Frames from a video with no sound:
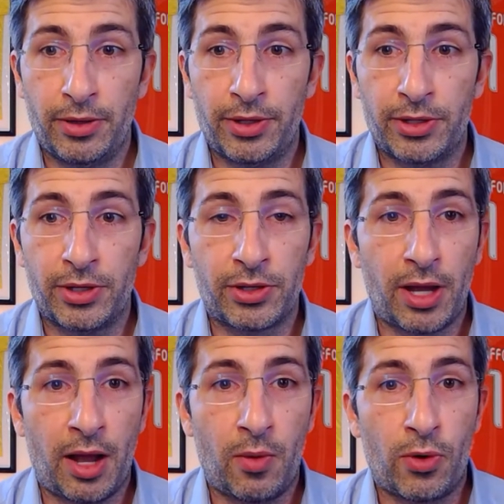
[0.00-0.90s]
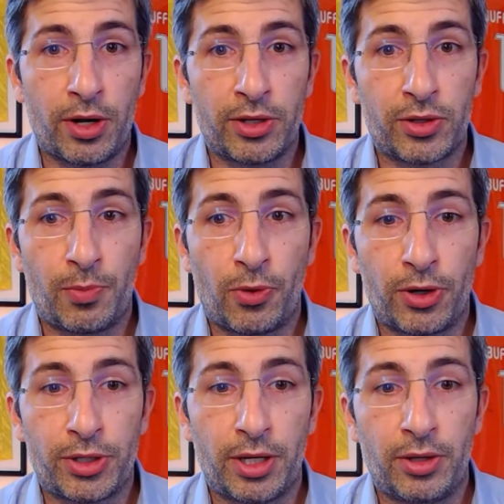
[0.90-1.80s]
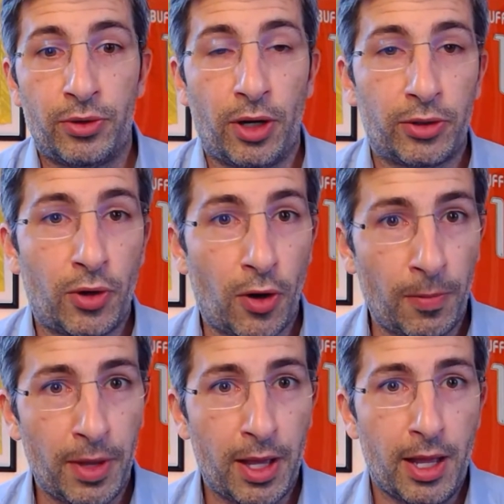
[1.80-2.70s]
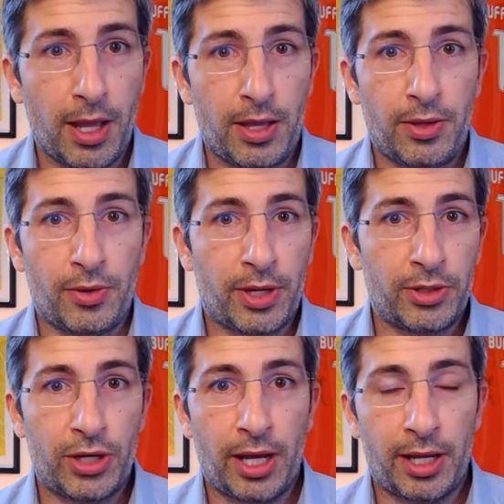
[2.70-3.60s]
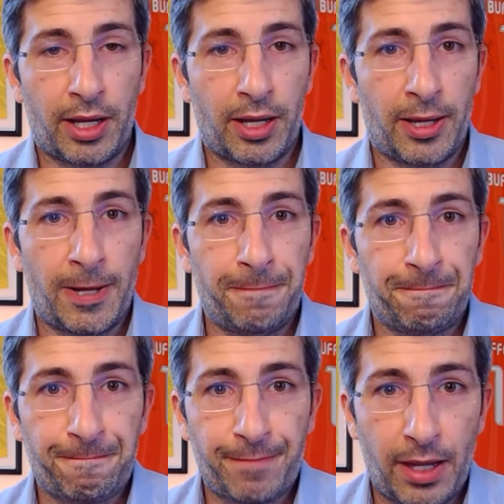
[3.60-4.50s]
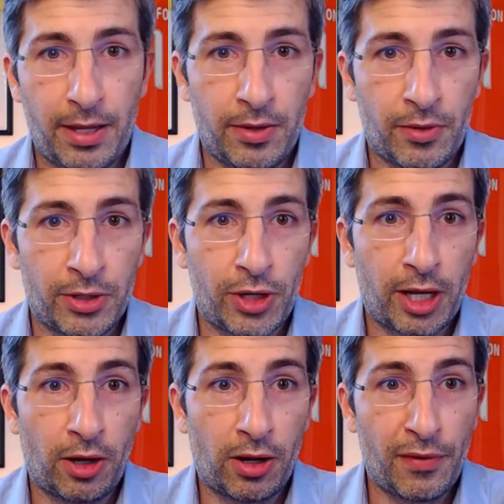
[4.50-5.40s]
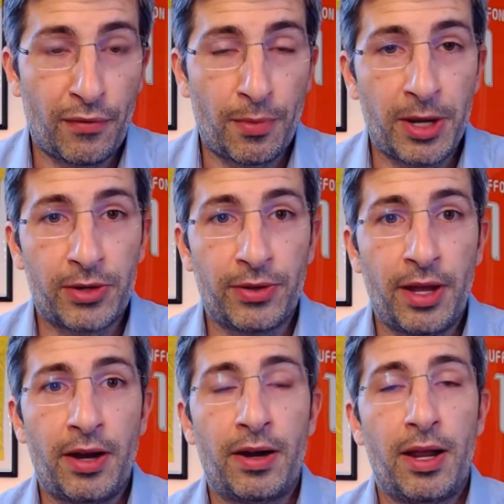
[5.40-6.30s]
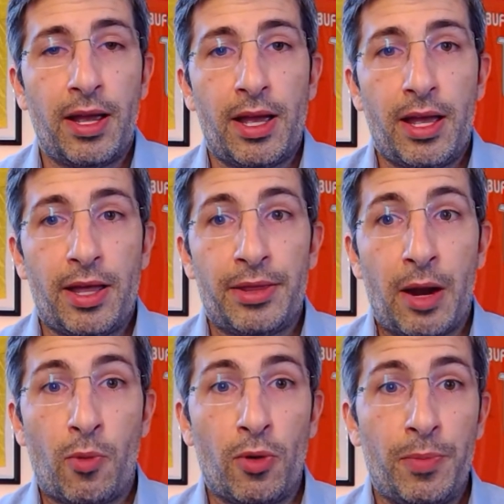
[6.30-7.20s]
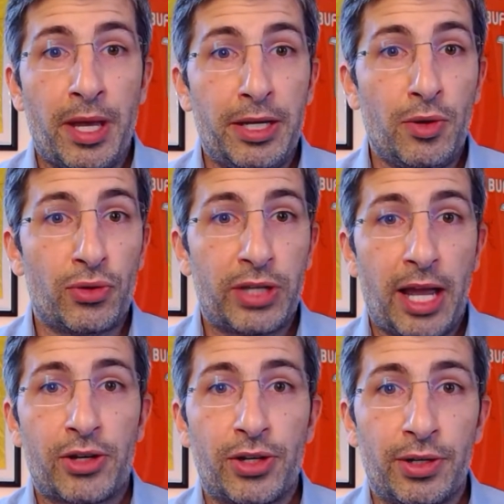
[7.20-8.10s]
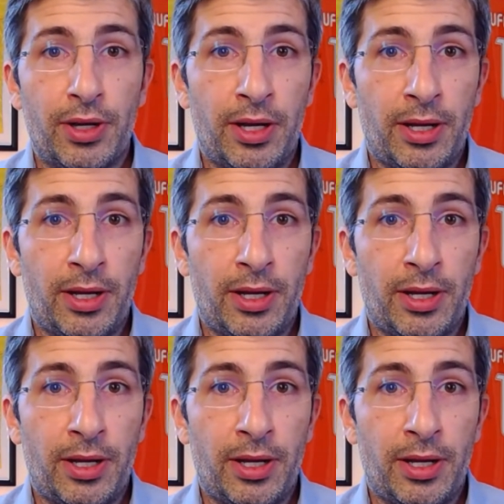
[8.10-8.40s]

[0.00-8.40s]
This is iWorkinSport.com. You can check a lot of information there. There will be a new section